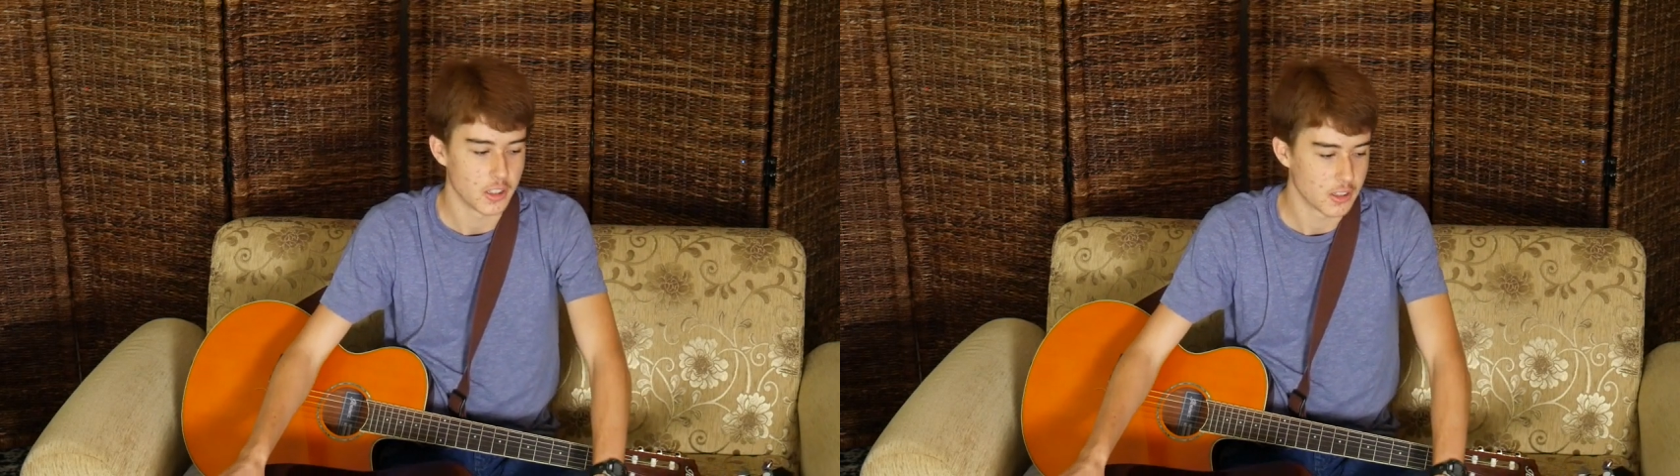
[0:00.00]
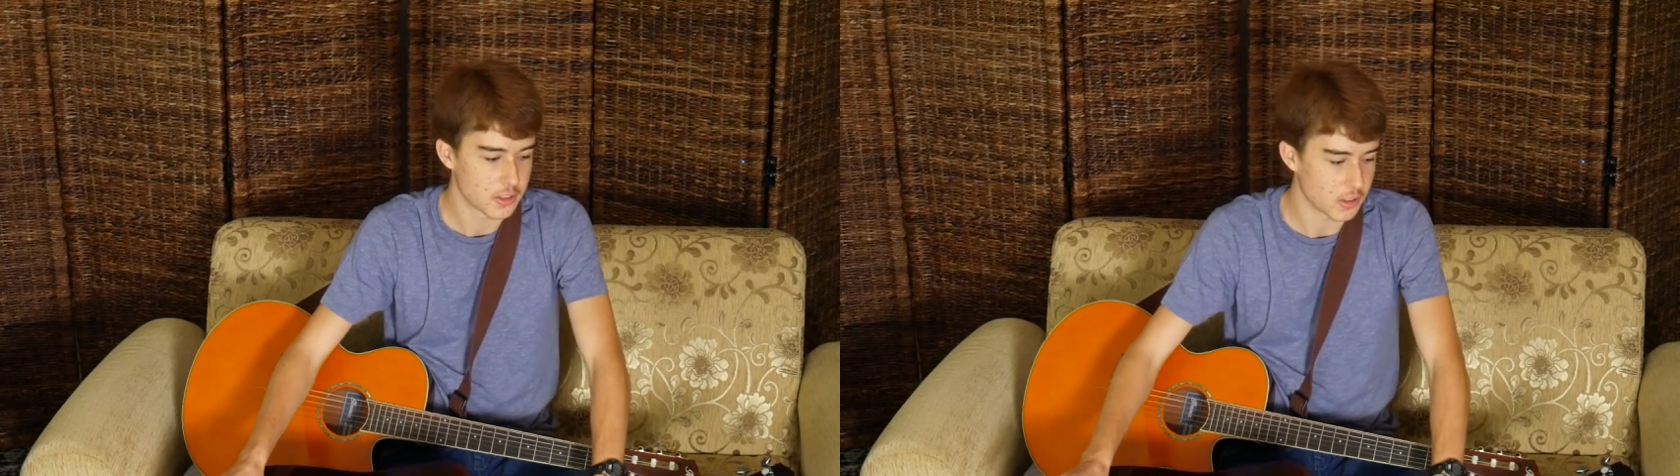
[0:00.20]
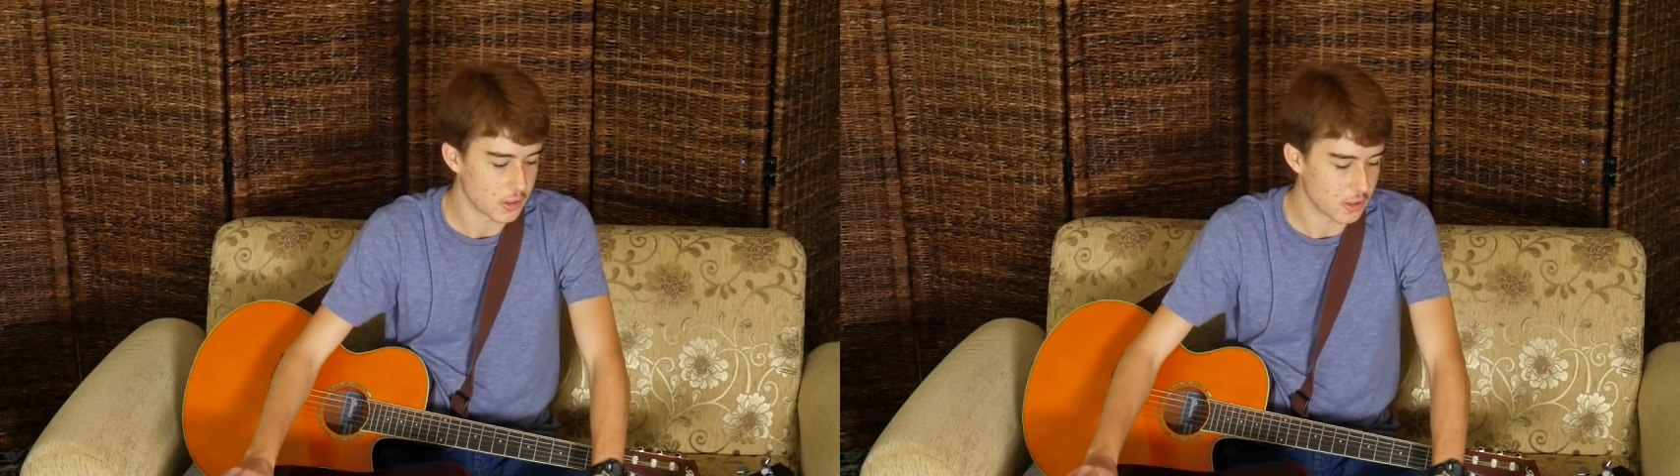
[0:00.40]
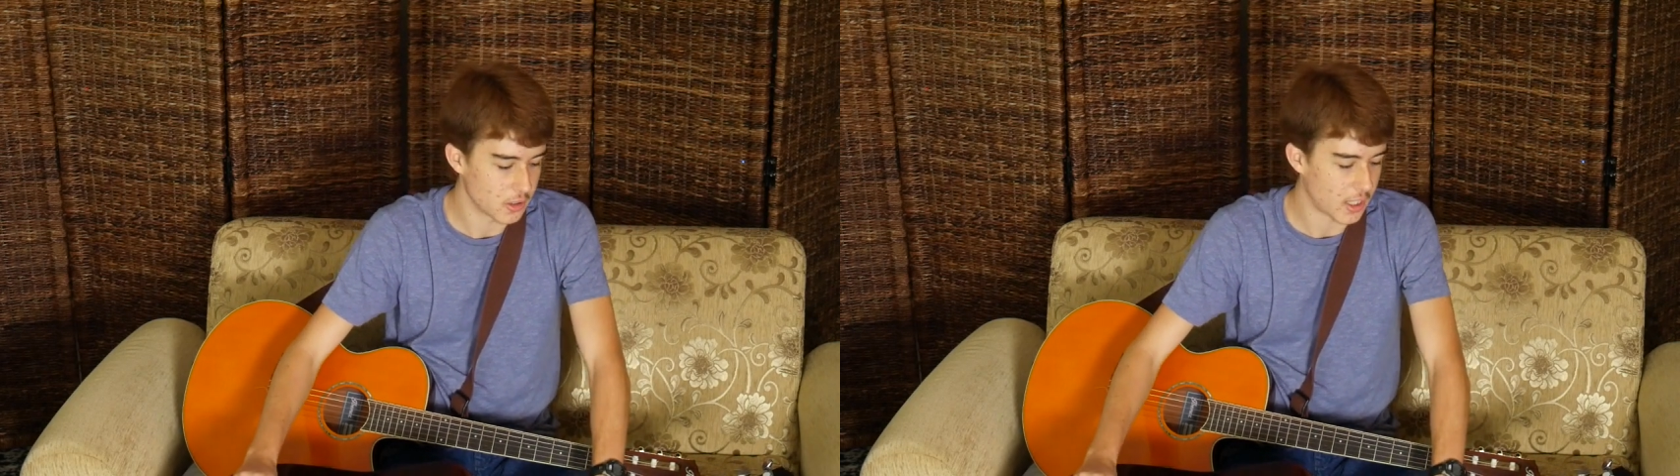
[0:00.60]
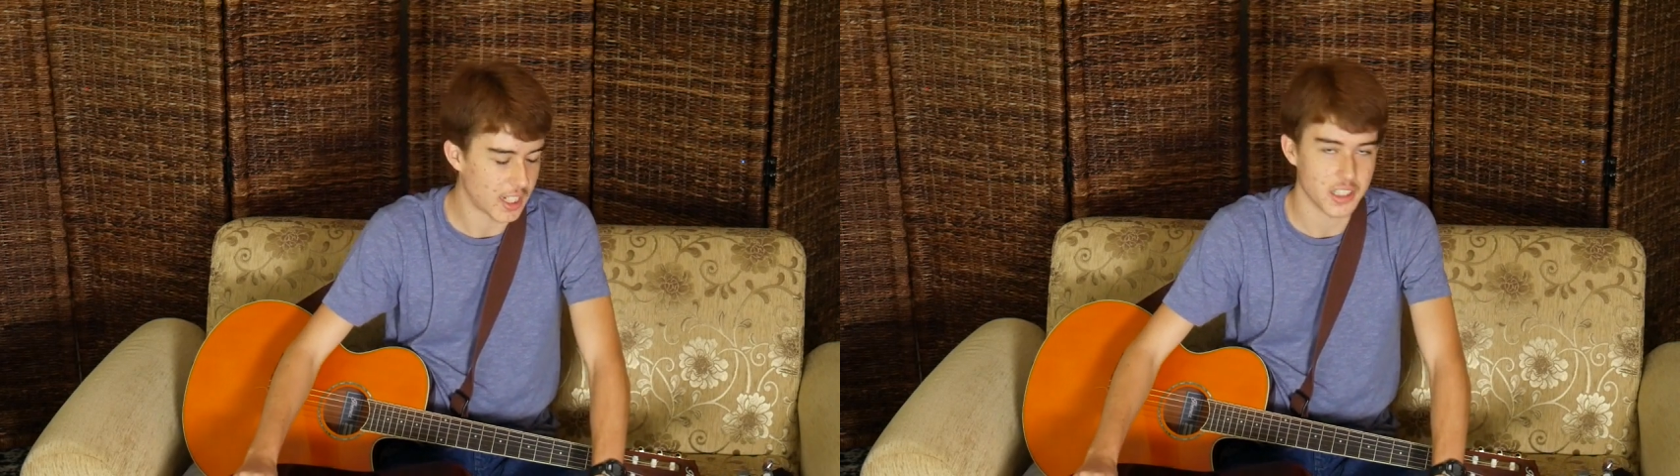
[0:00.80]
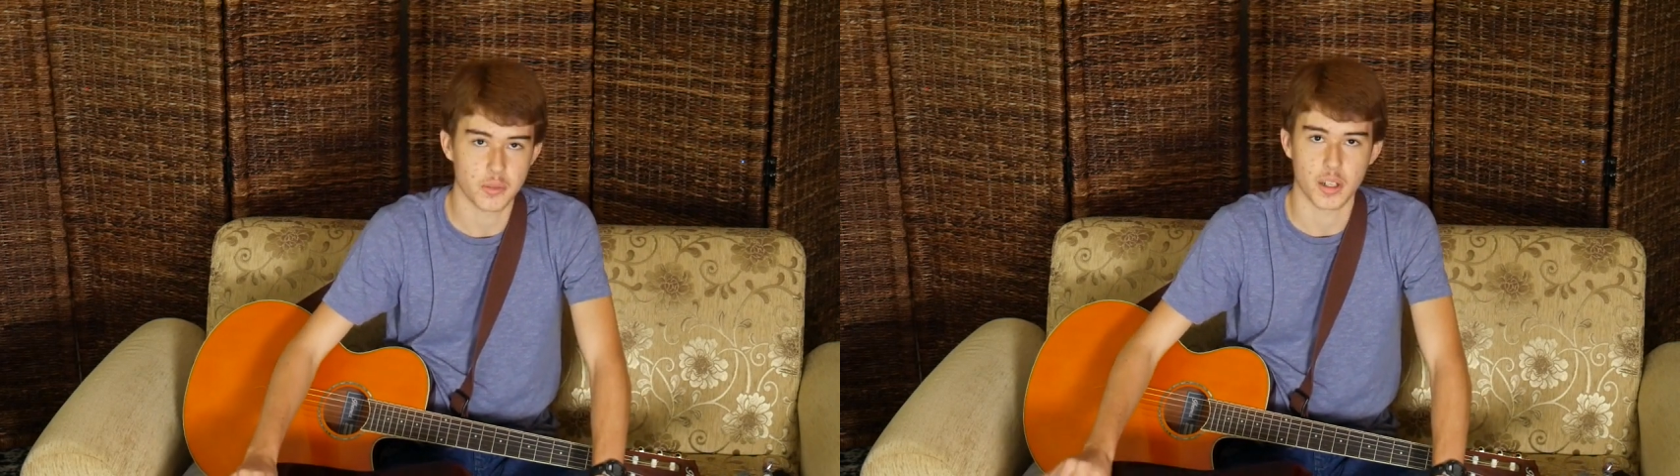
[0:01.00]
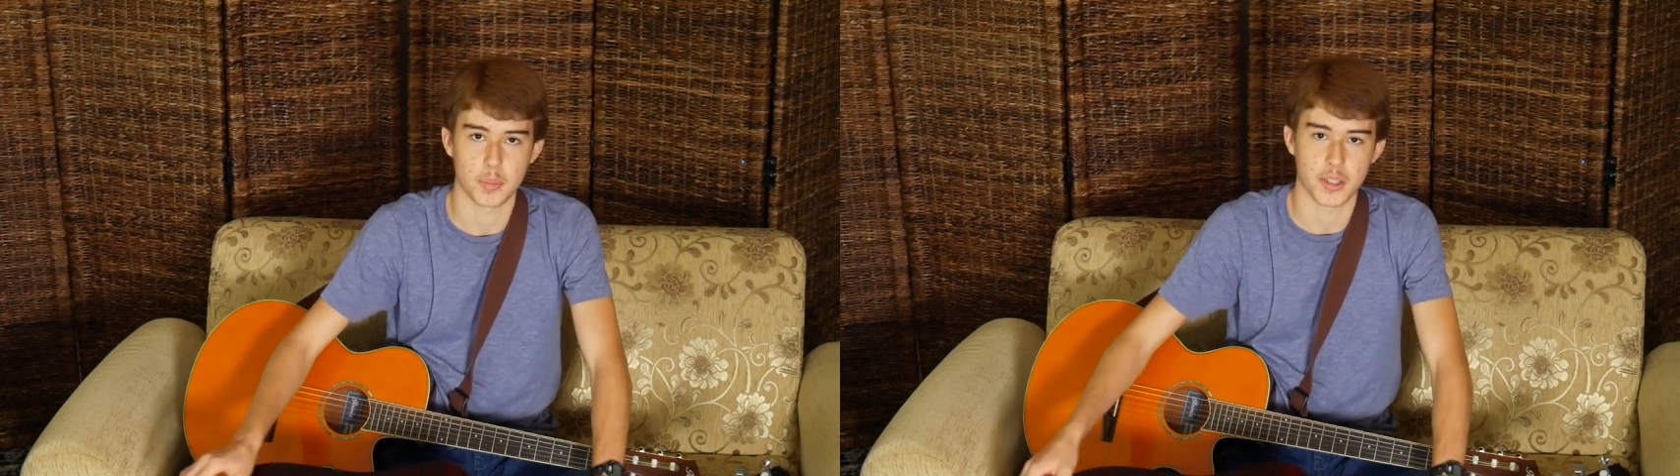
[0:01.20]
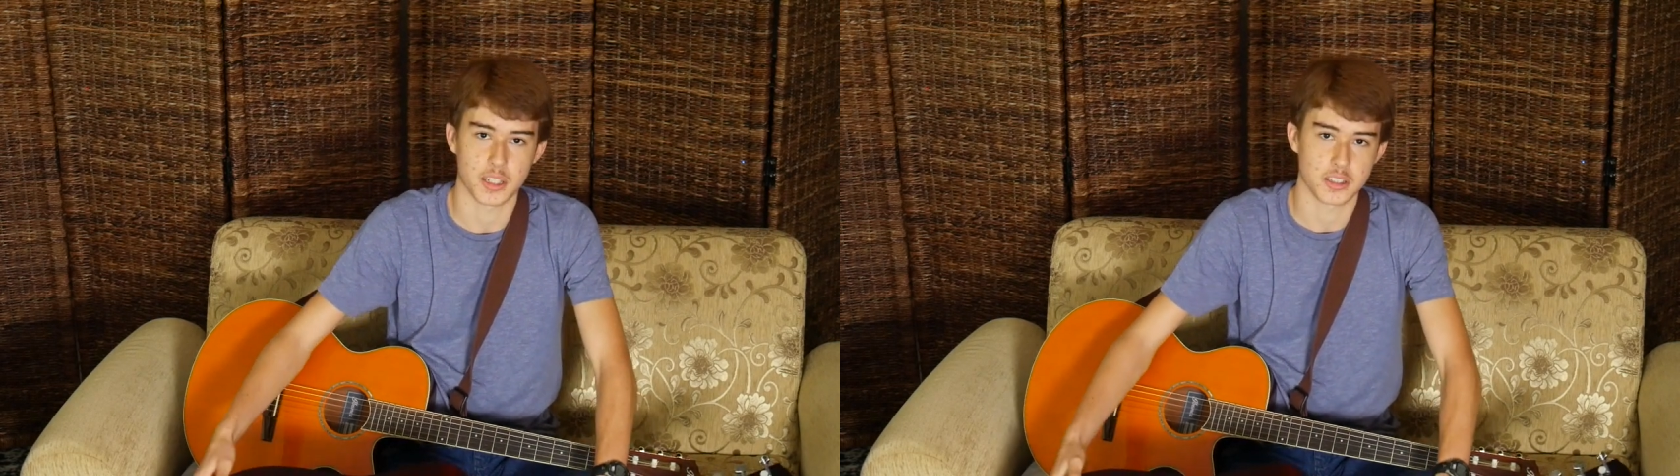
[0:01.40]
So I didn't want
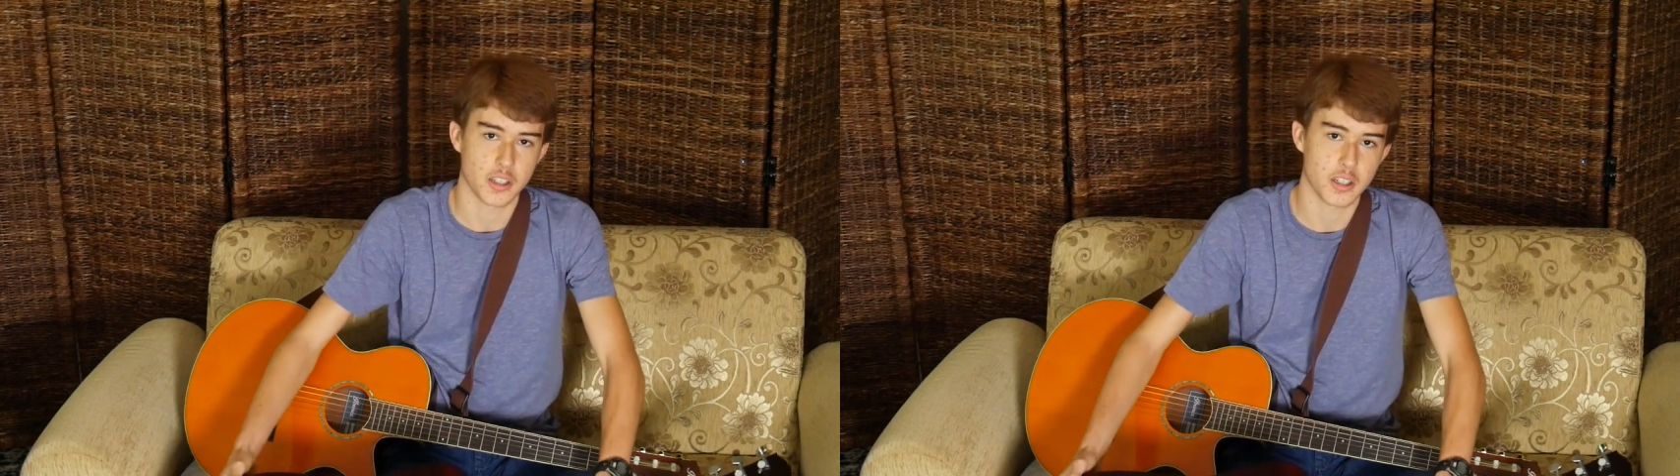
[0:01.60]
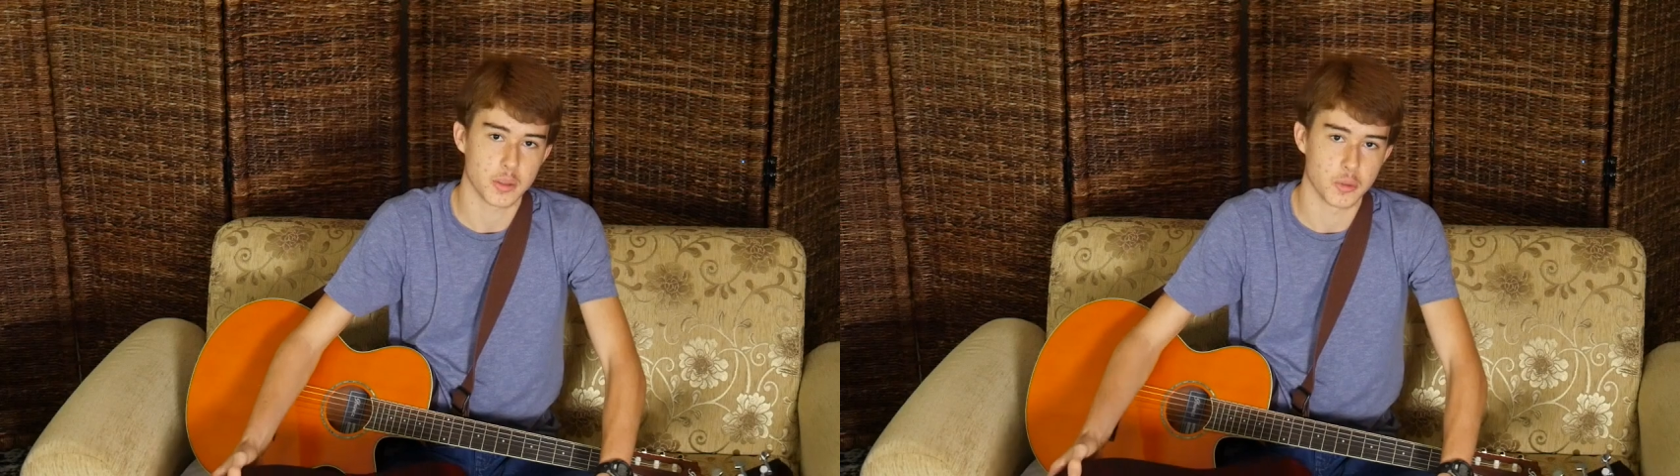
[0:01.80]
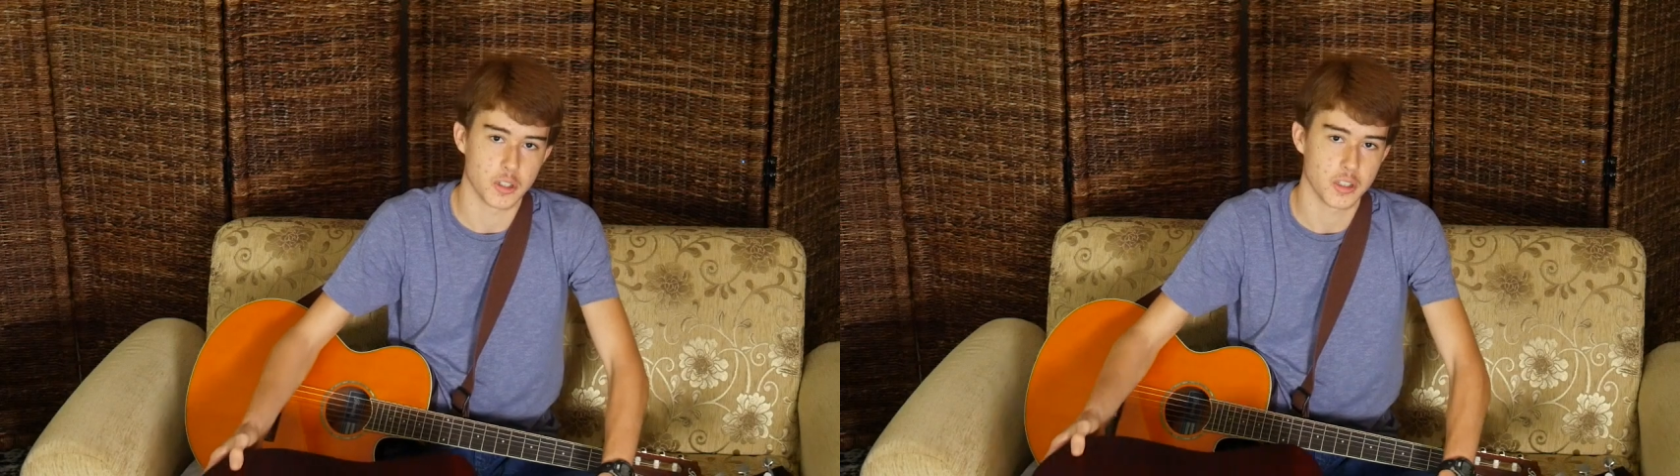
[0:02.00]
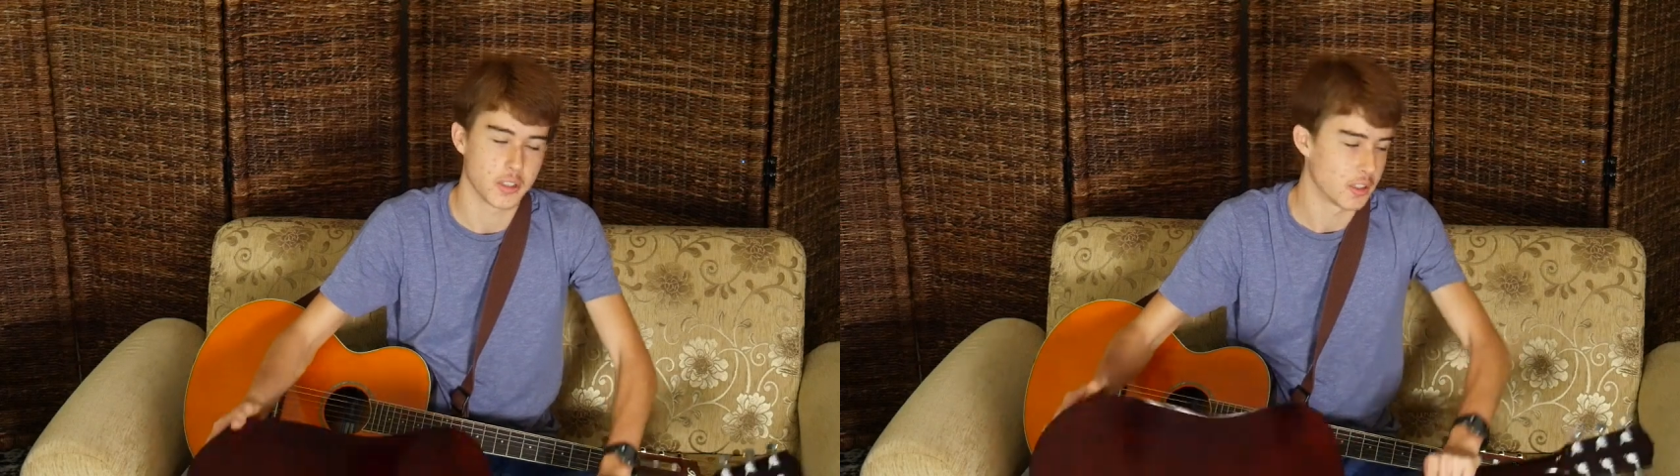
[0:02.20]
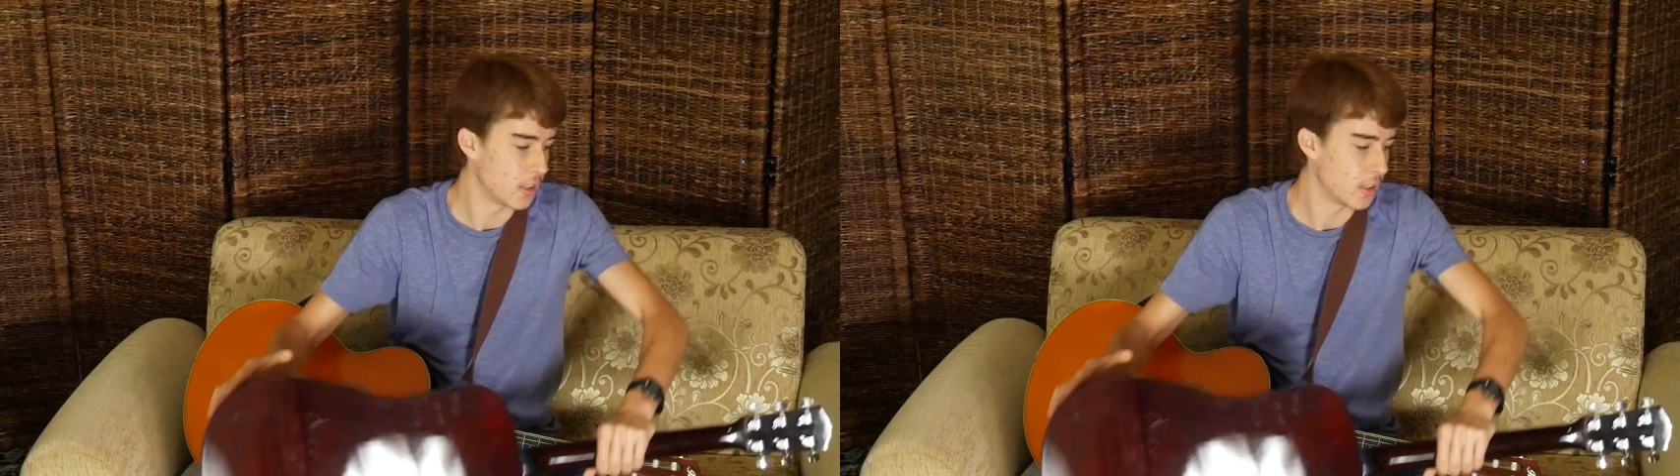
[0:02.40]
to play guitar anymore.